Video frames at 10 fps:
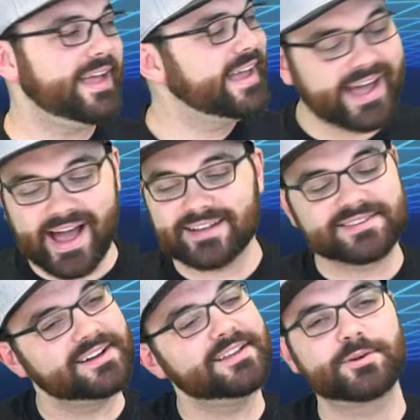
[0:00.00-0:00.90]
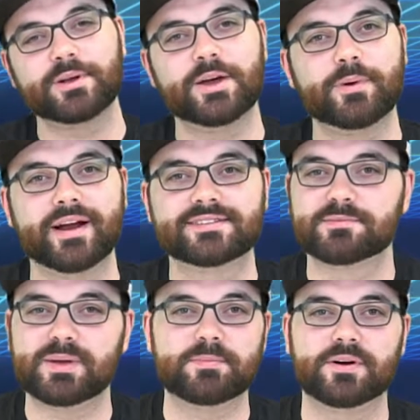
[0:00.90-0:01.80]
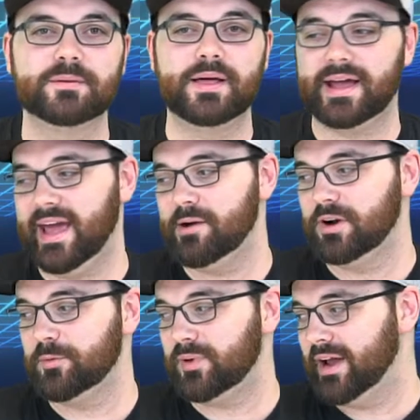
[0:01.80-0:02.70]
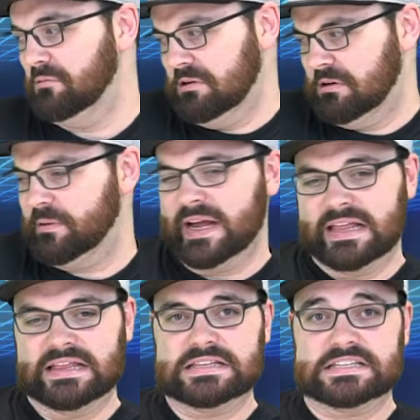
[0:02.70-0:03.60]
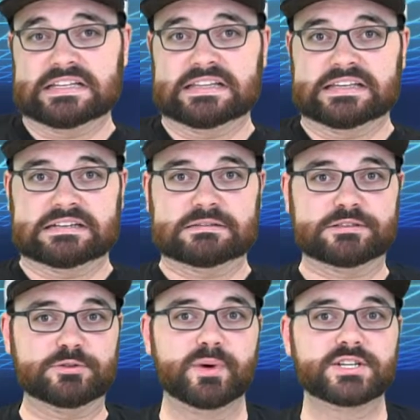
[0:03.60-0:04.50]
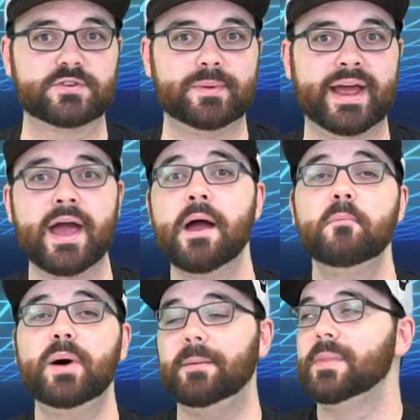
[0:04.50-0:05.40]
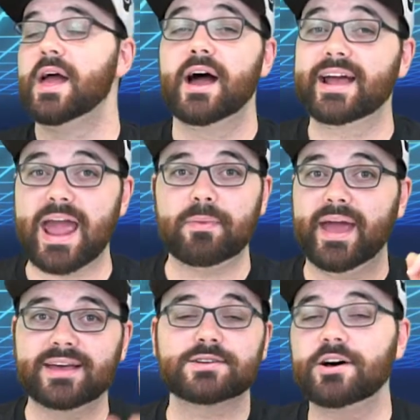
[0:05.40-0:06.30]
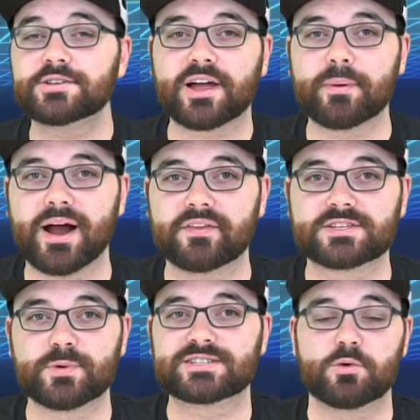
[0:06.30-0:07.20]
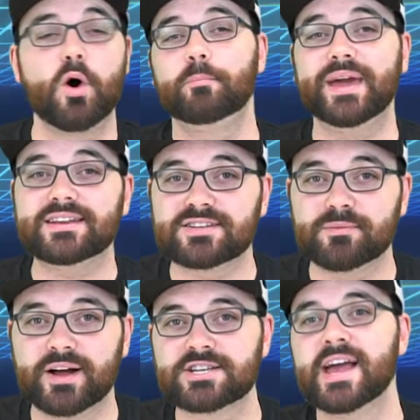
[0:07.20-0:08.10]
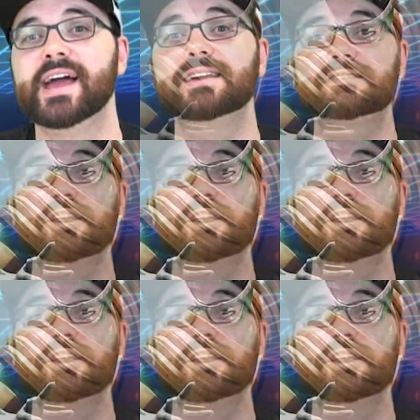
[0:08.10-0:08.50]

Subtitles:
Yeah, it's gonna look really weird. Some people are gonna be like, hey, what are you playing? Whoa, wow, that's a little too much for me. But a game that is also coming on the Switch that won't be too much is